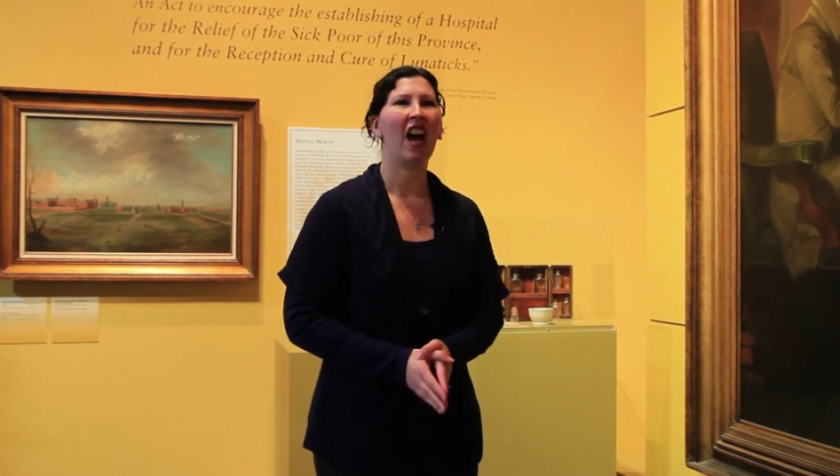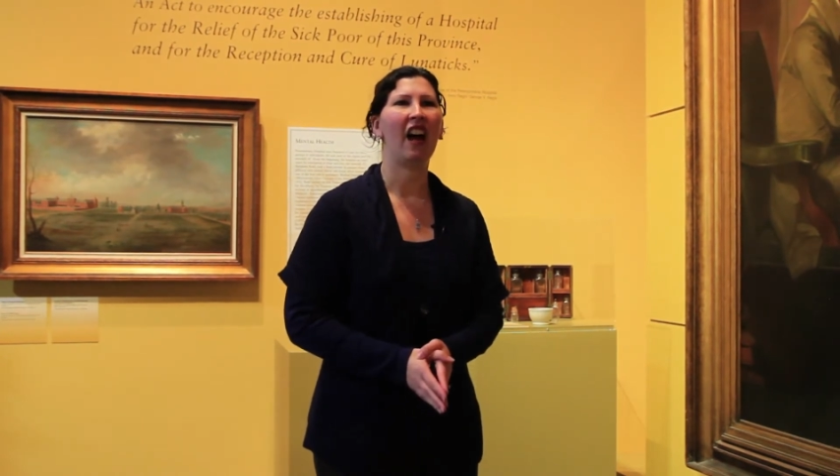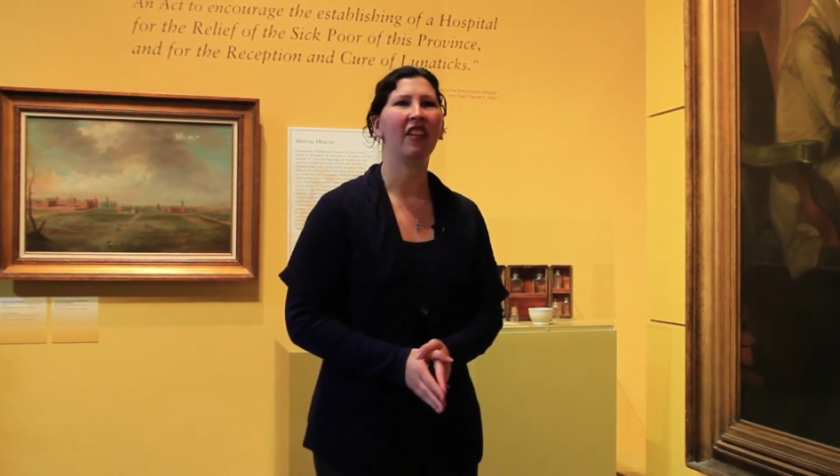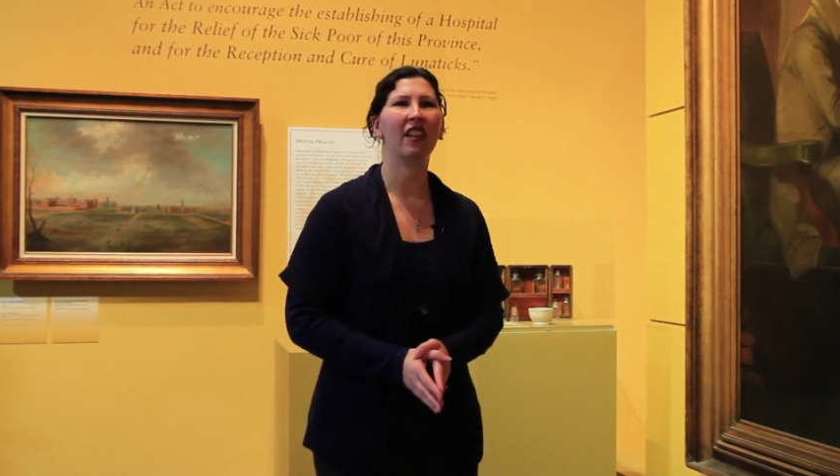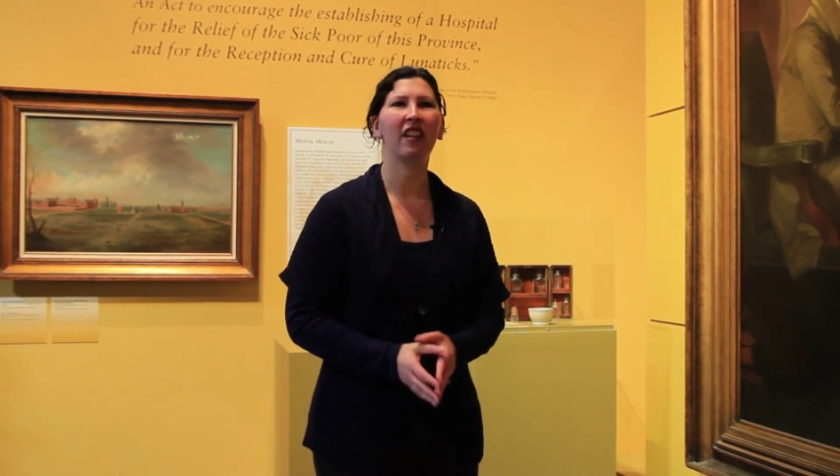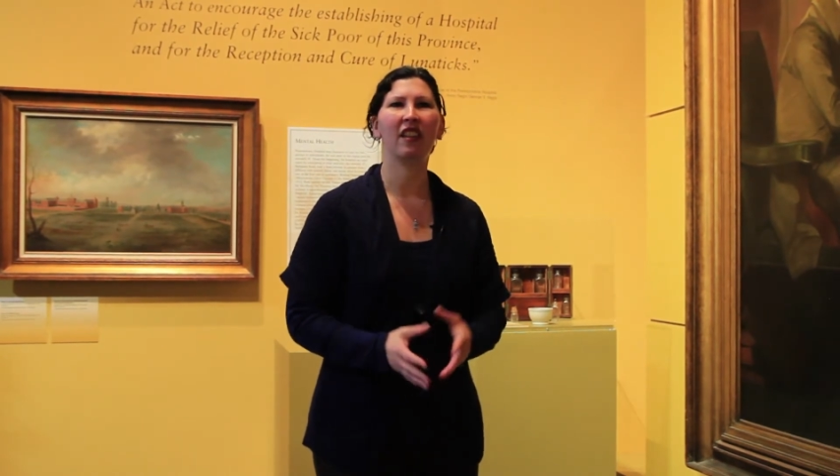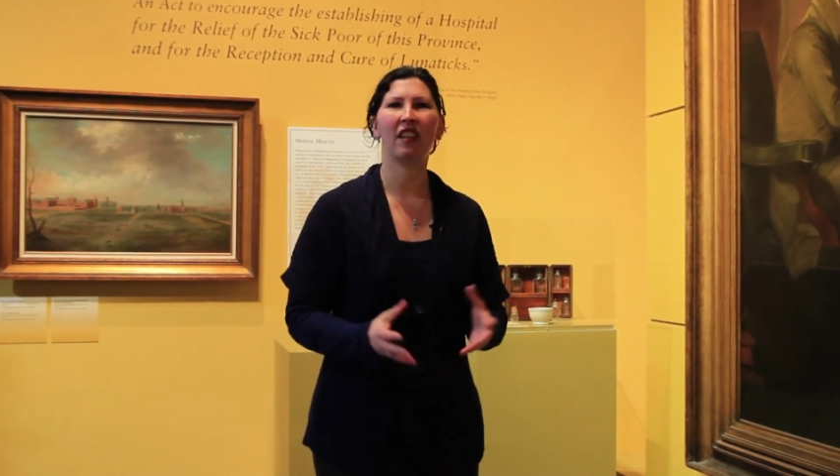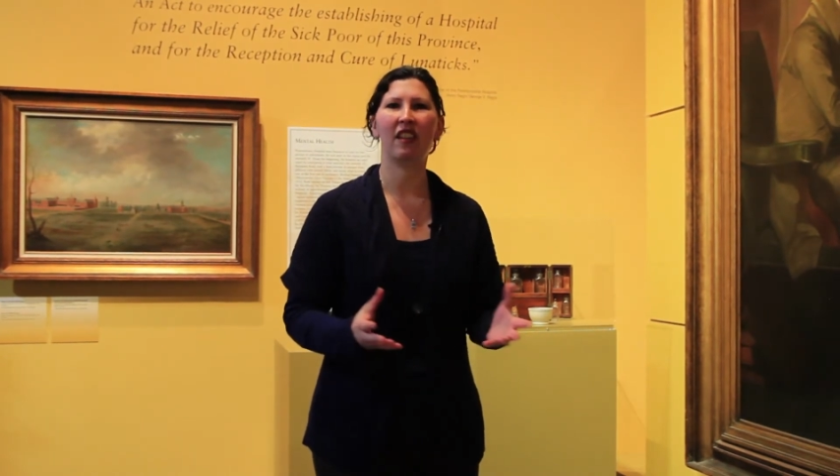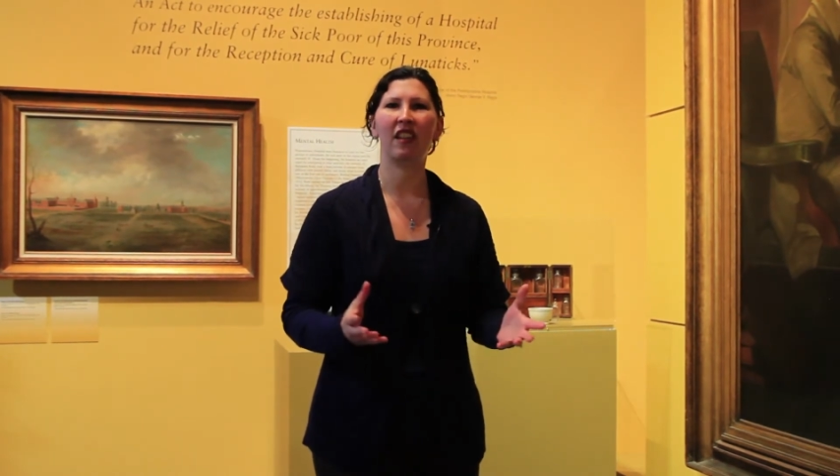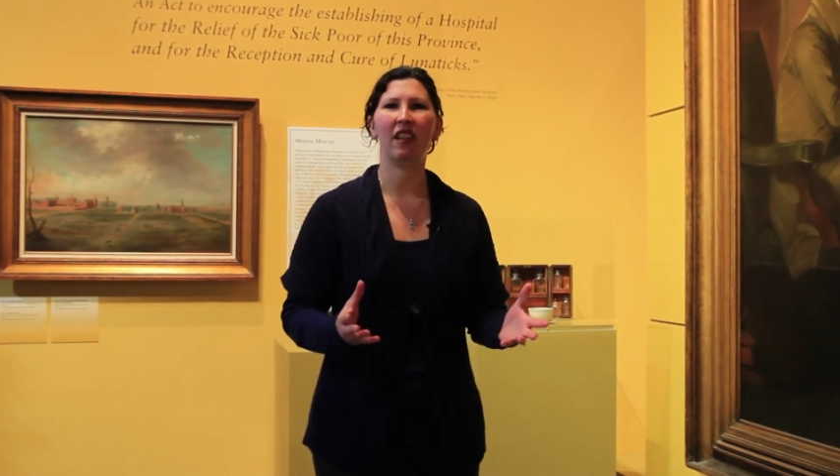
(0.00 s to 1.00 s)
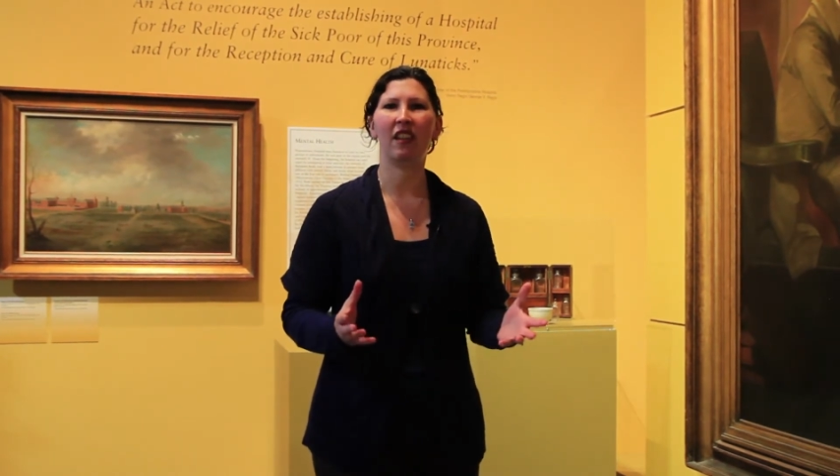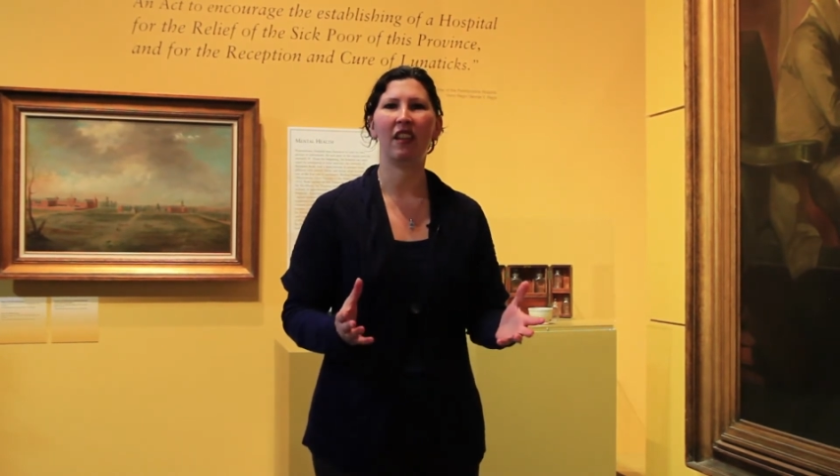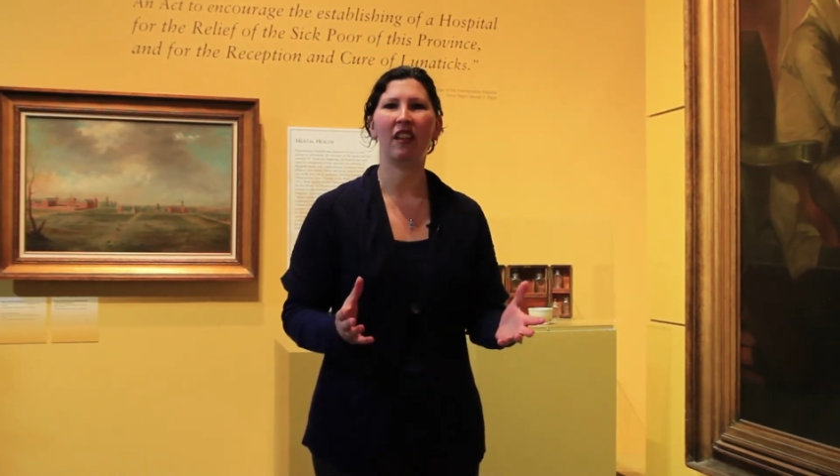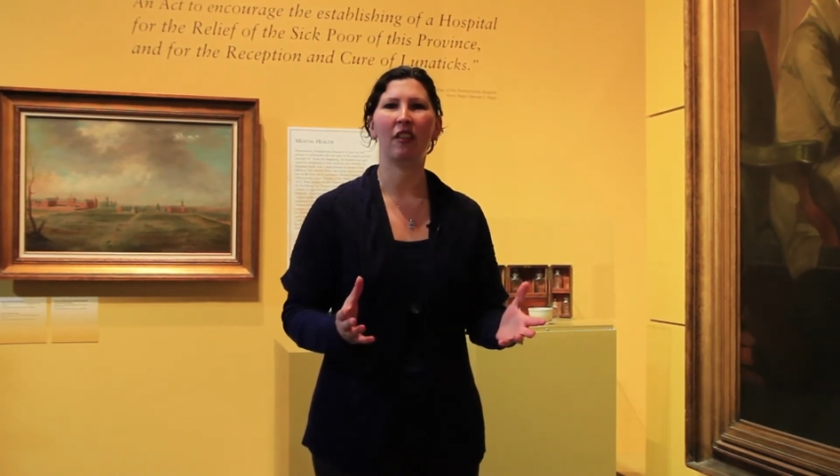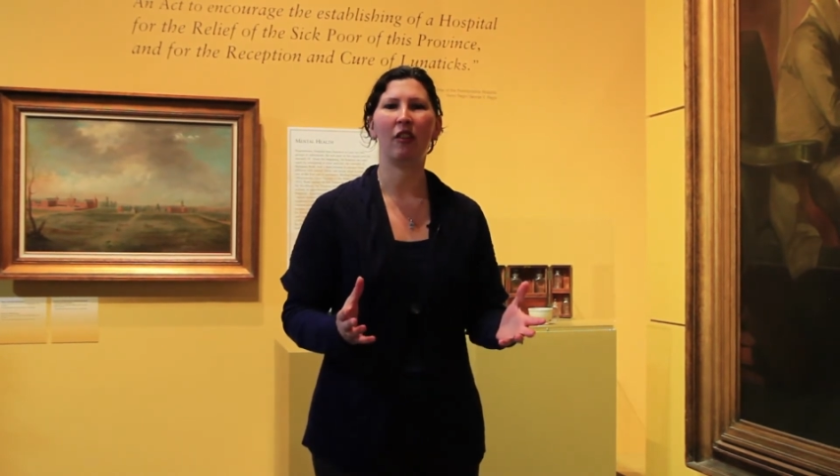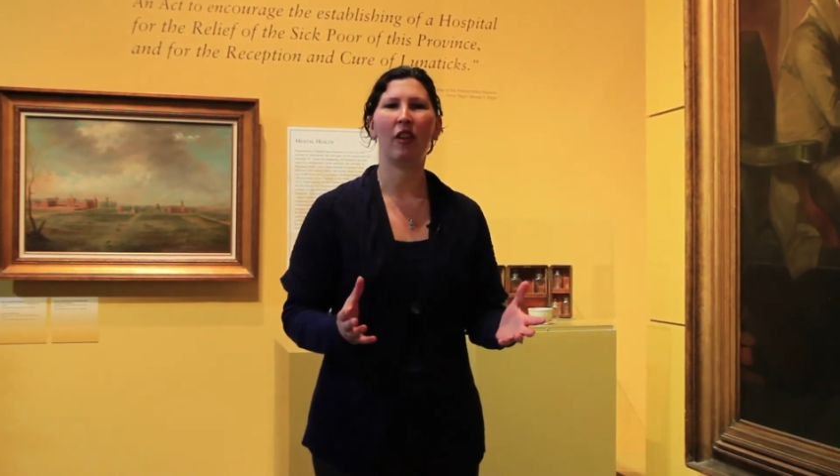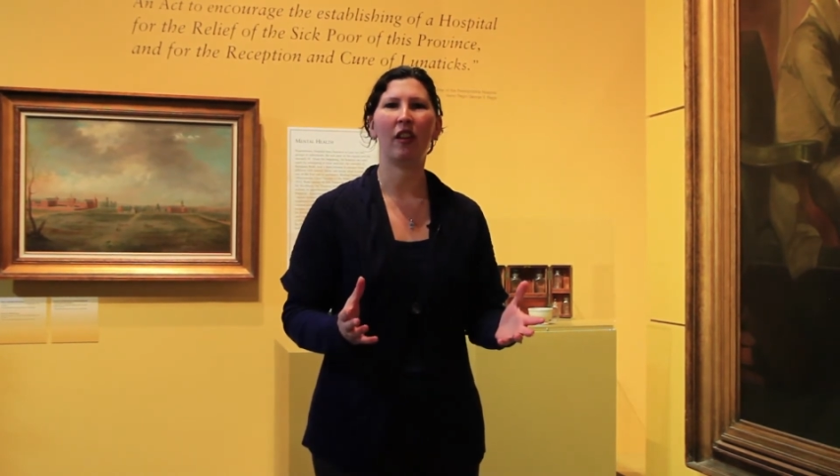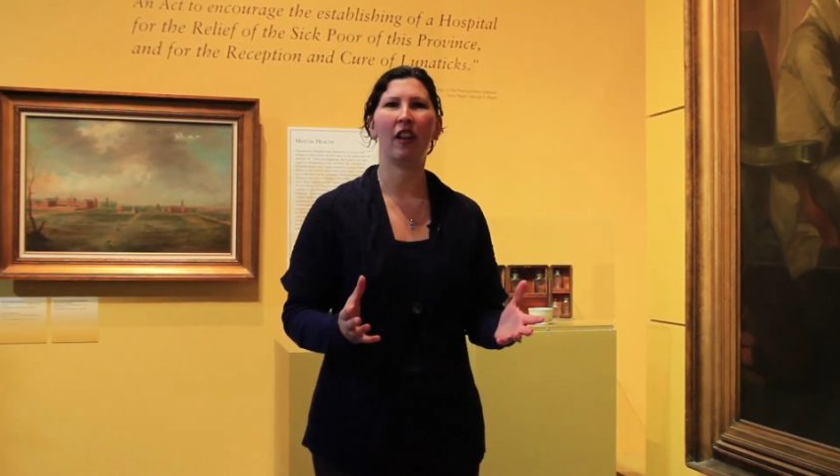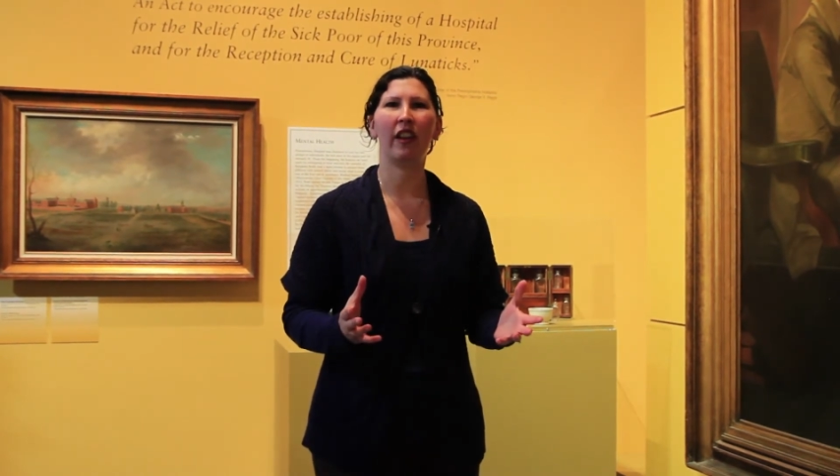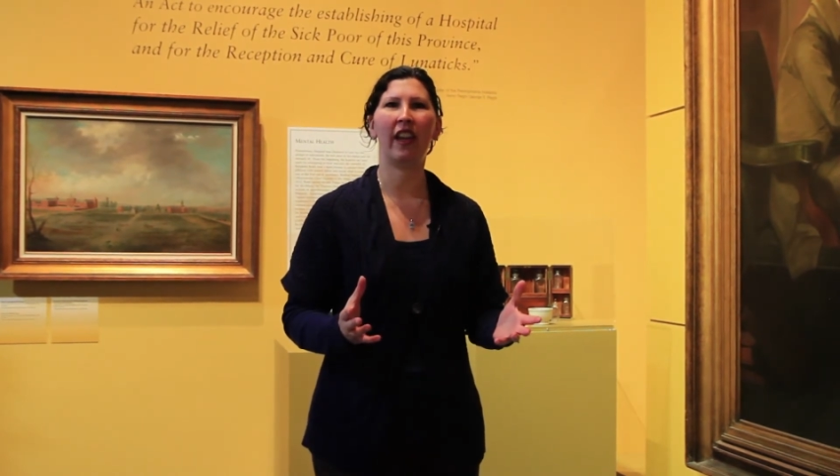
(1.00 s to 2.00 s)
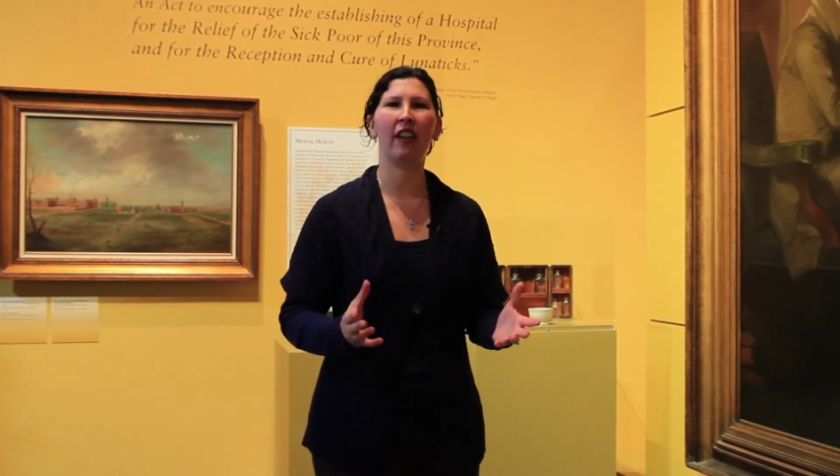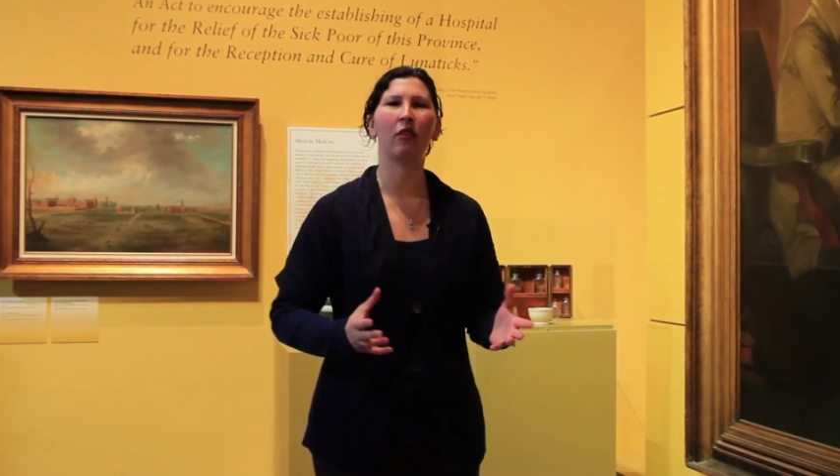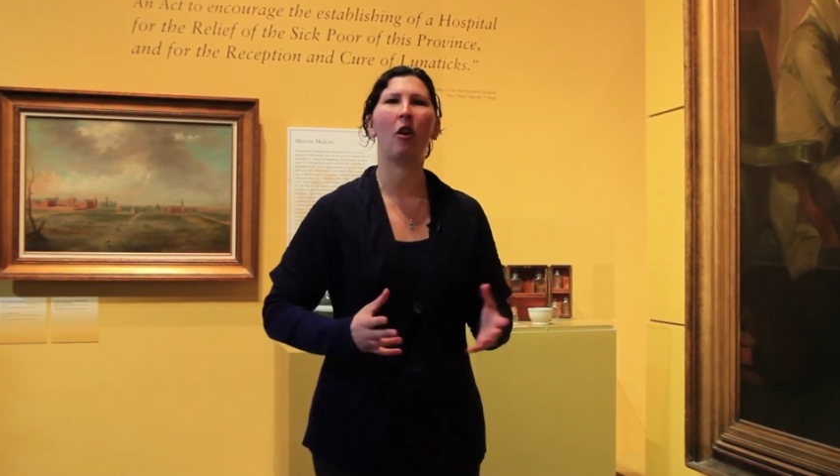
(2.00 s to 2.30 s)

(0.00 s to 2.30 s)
I think that it's